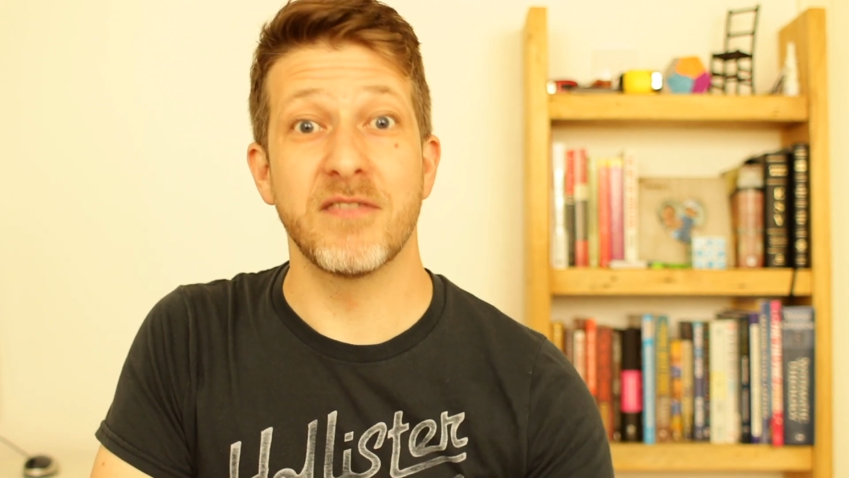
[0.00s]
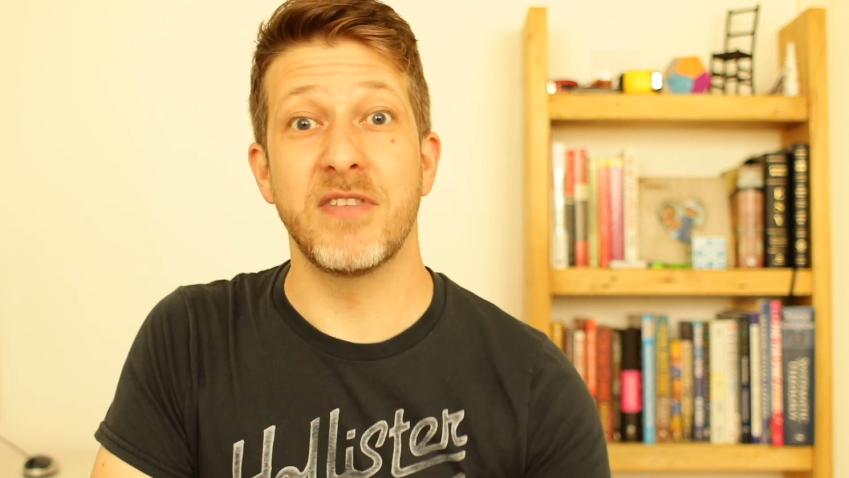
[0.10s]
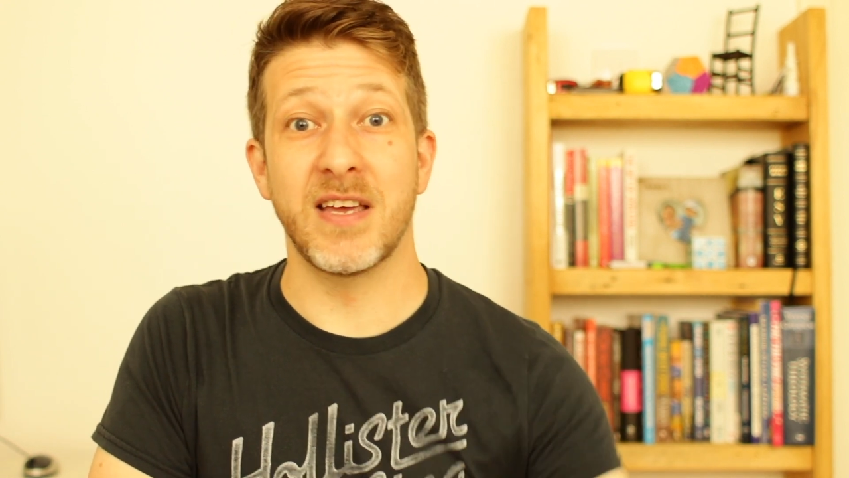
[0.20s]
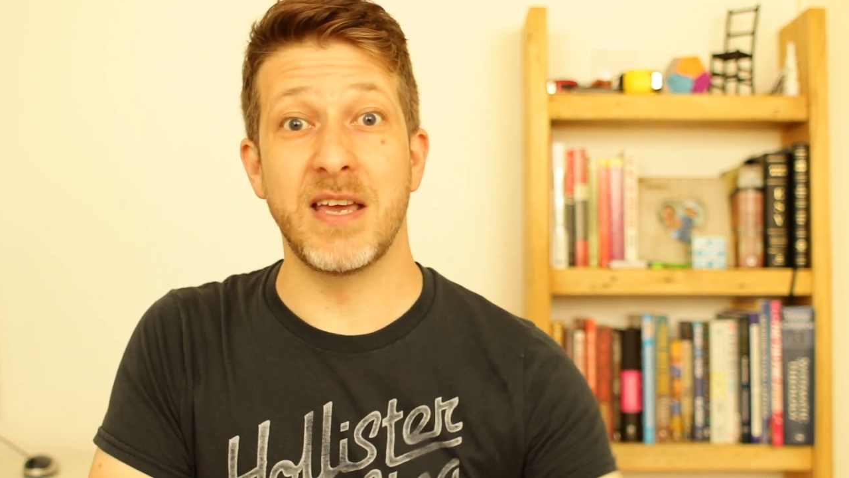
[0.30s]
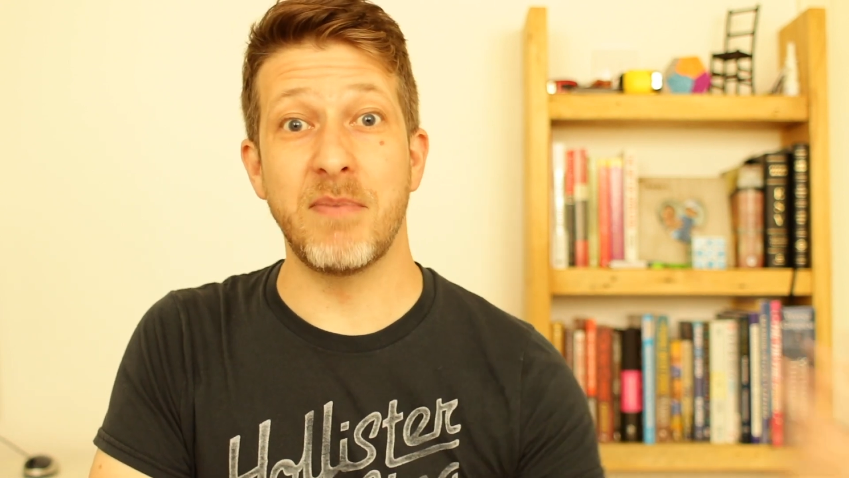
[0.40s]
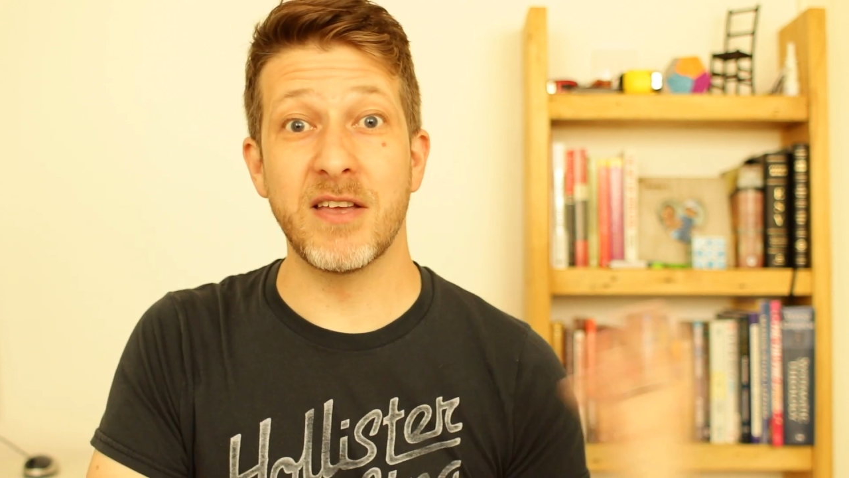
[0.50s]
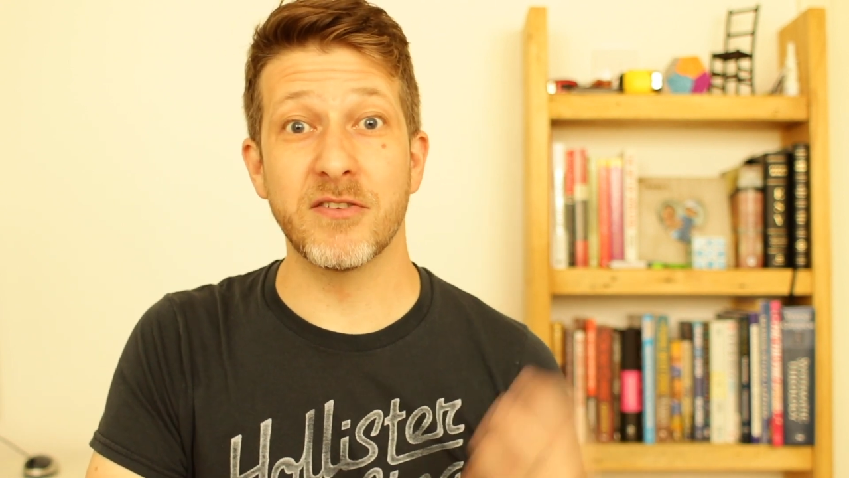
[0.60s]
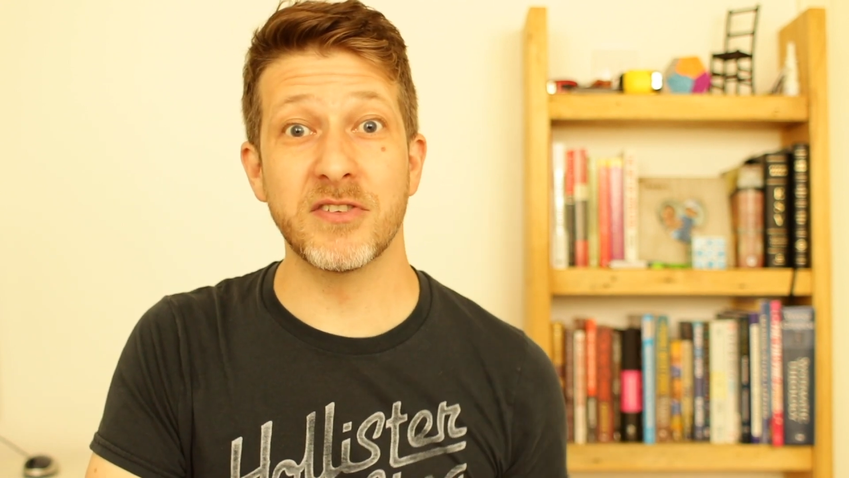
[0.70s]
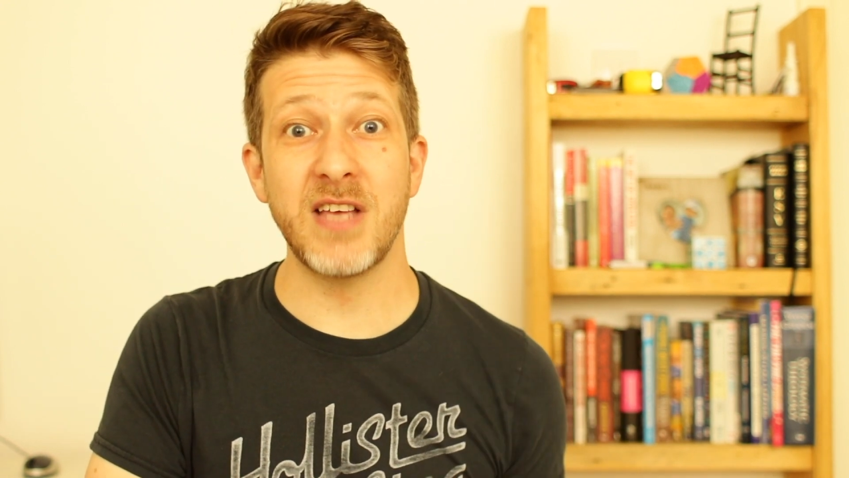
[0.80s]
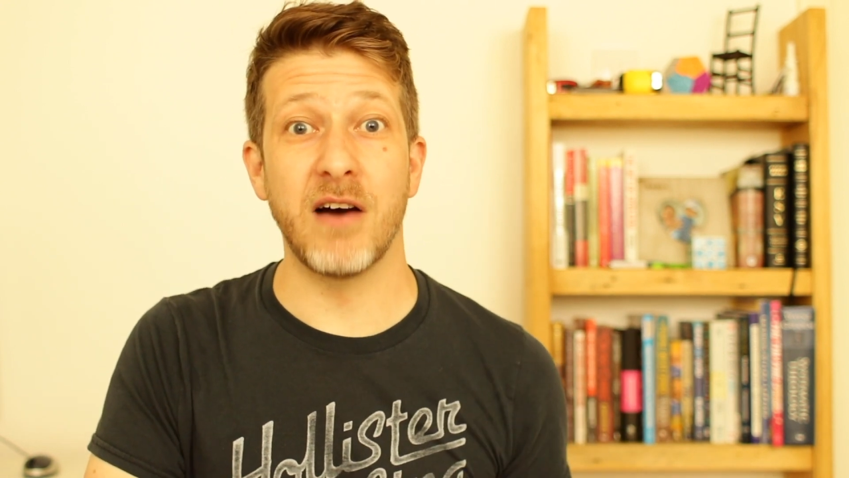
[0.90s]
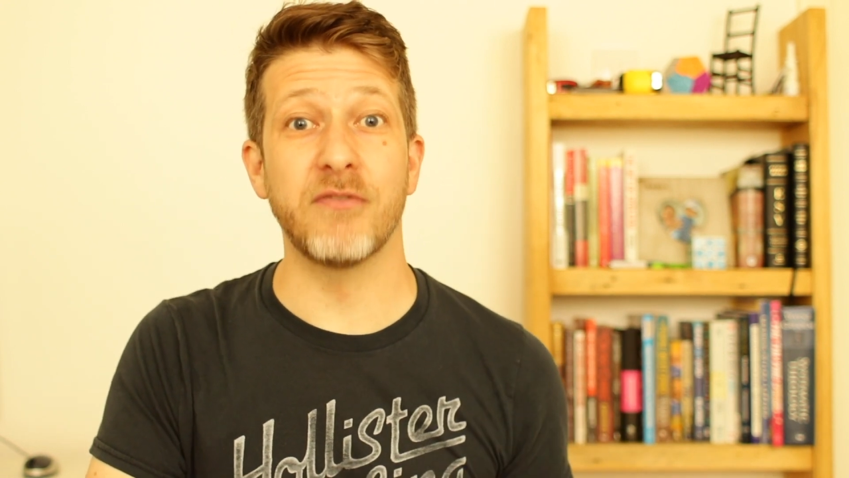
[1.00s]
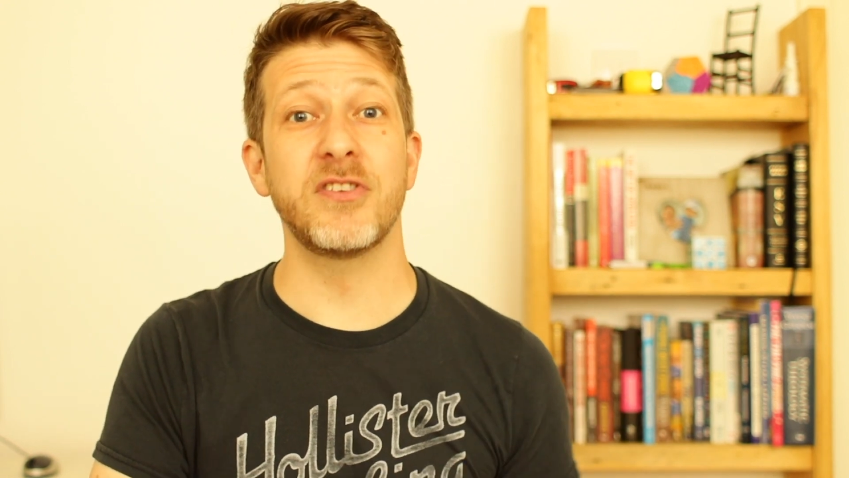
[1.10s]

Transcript: of thinking about yourself.